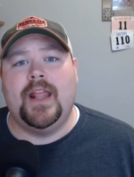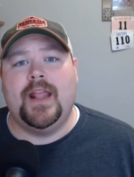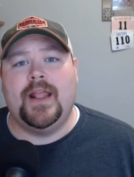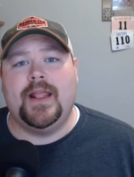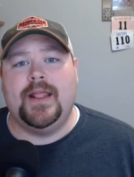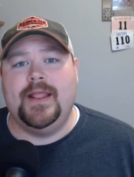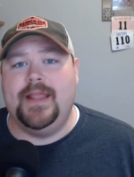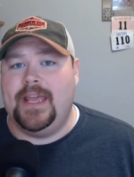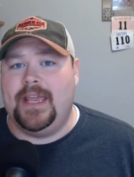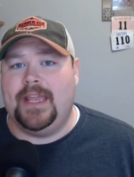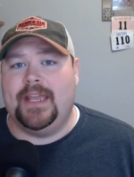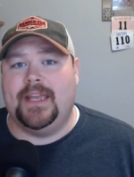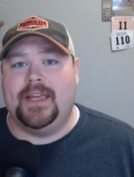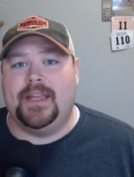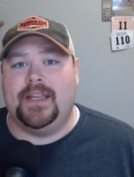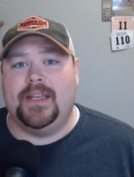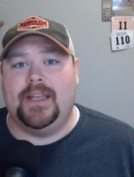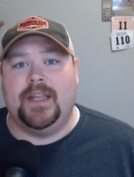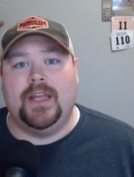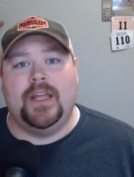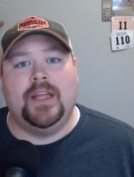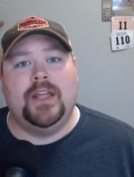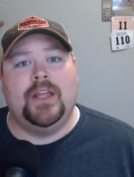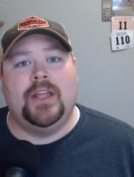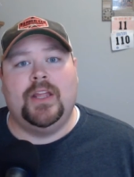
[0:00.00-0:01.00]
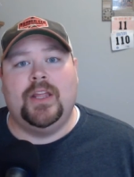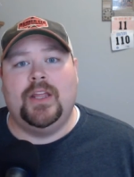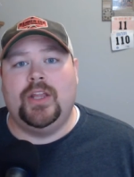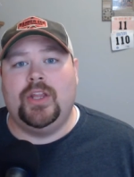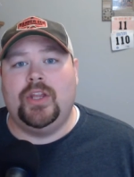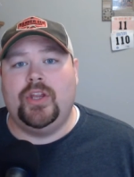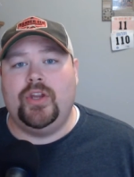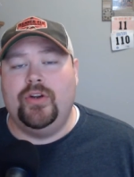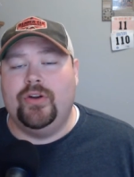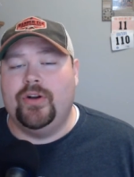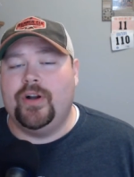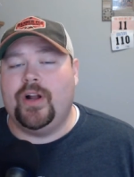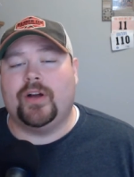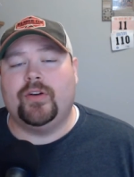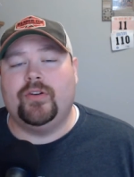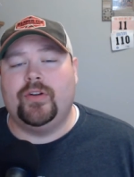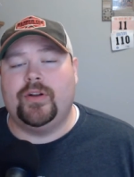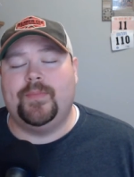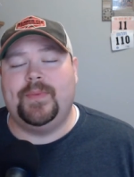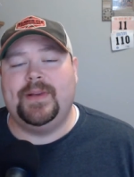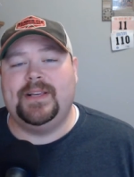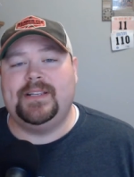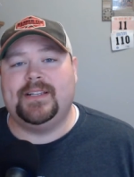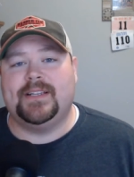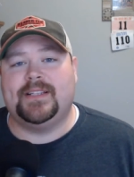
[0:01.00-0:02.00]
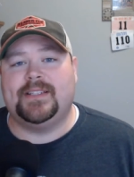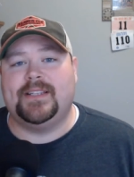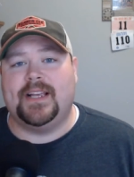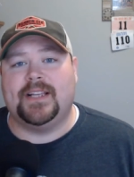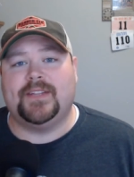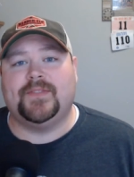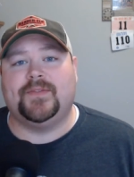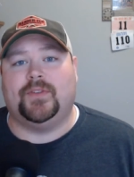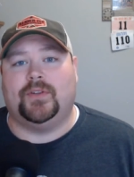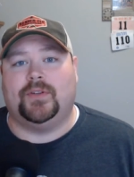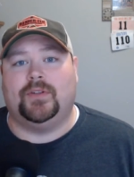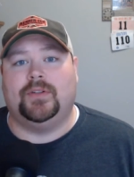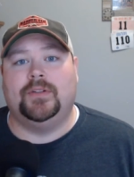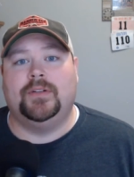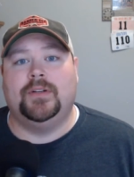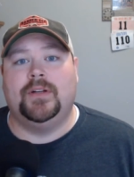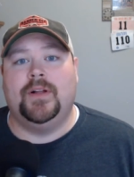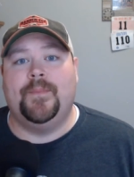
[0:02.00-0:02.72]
then you're not going to be successful.